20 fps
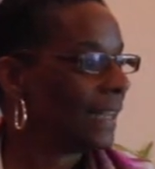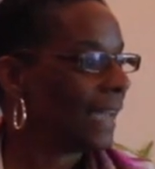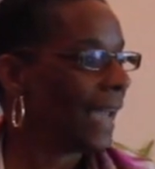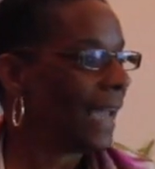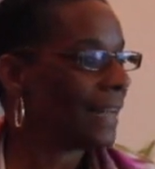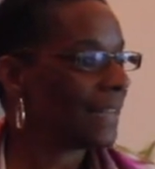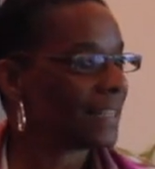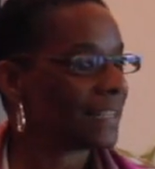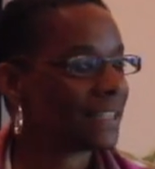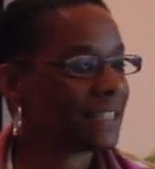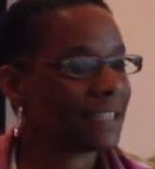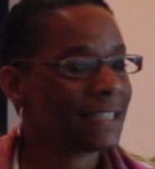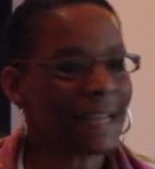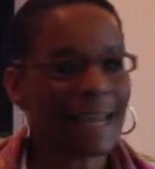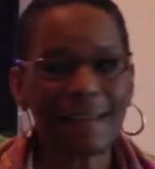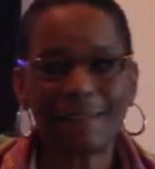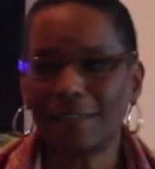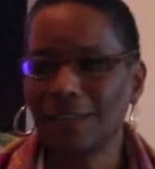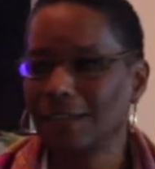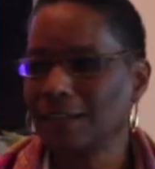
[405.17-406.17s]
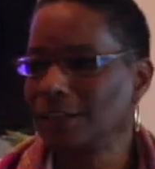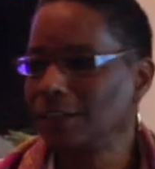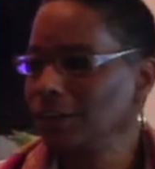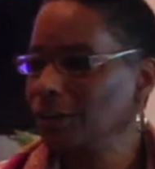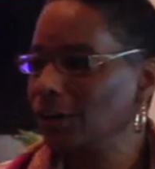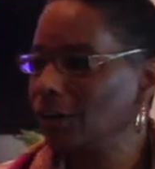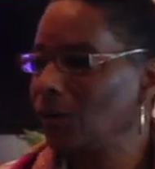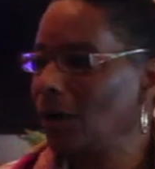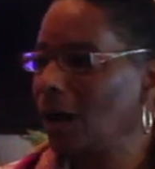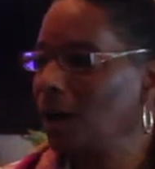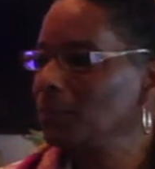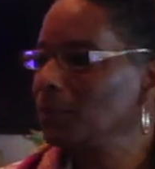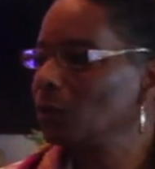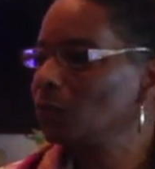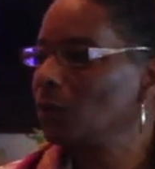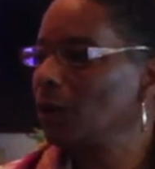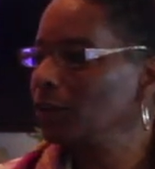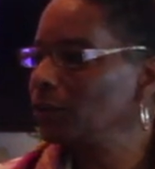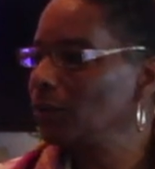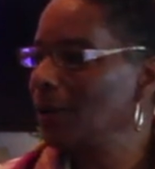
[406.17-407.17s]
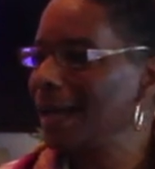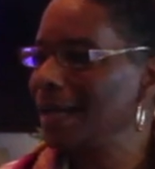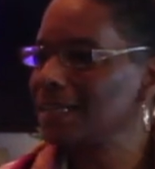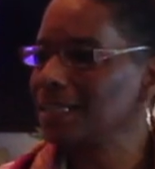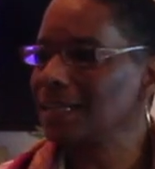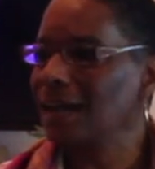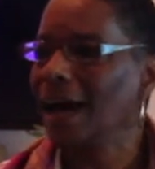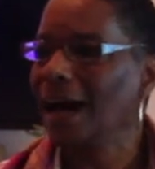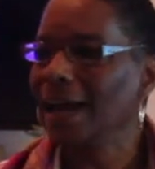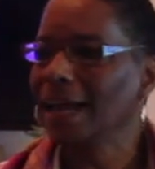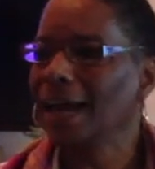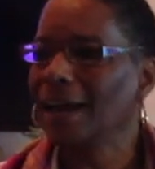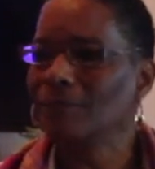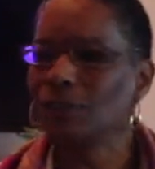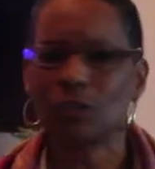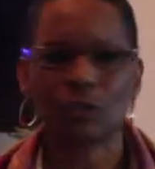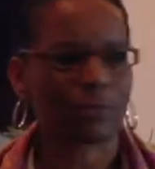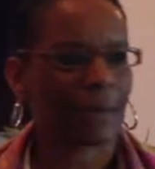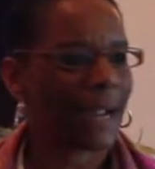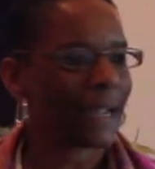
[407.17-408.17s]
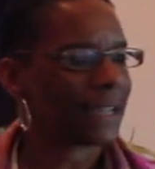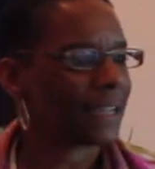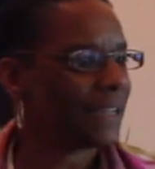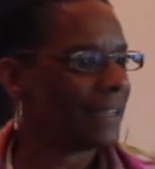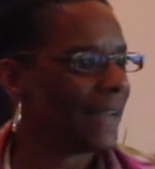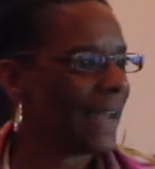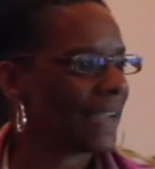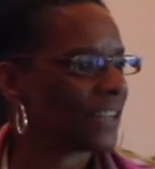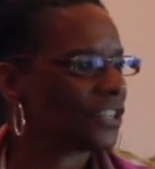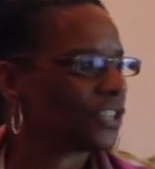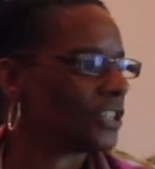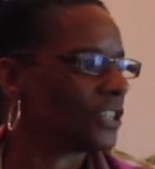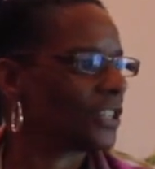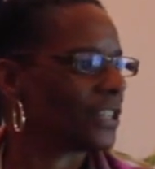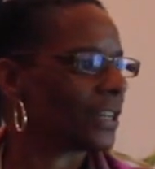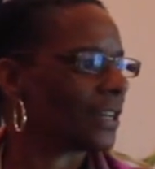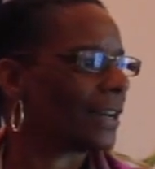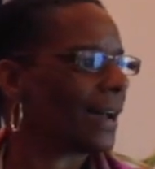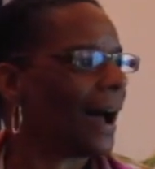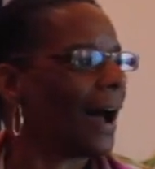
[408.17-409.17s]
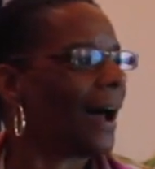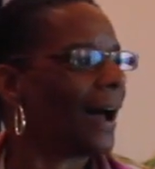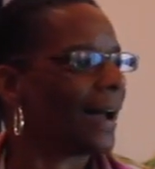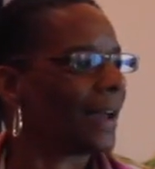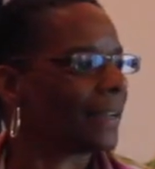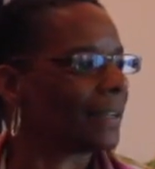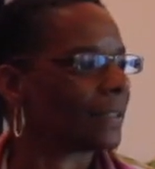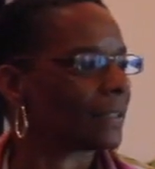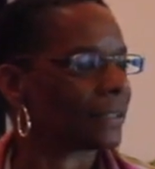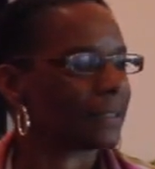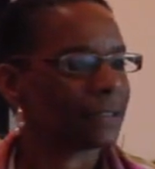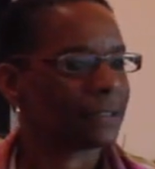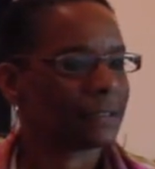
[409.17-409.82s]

And it said that, you know, I'm the one I have direct connection to God.